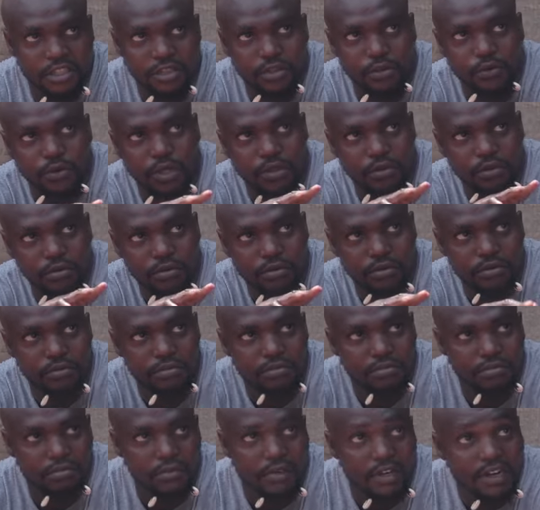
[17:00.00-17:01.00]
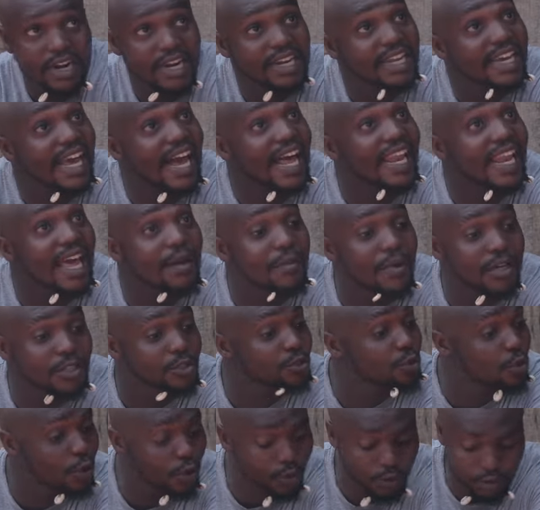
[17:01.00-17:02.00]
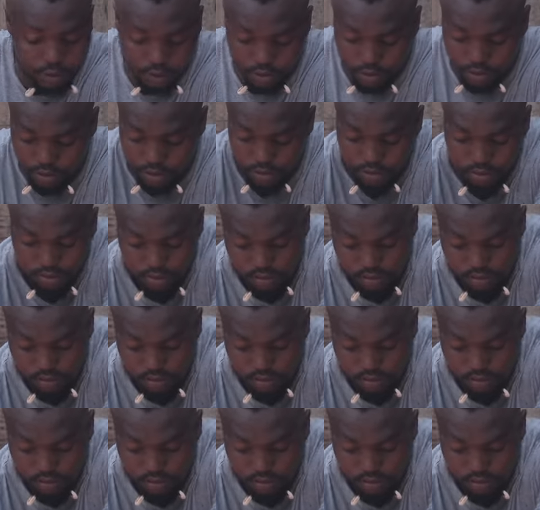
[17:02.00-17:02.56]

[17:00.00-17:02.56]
See this one. Granny get alignment, she go runs.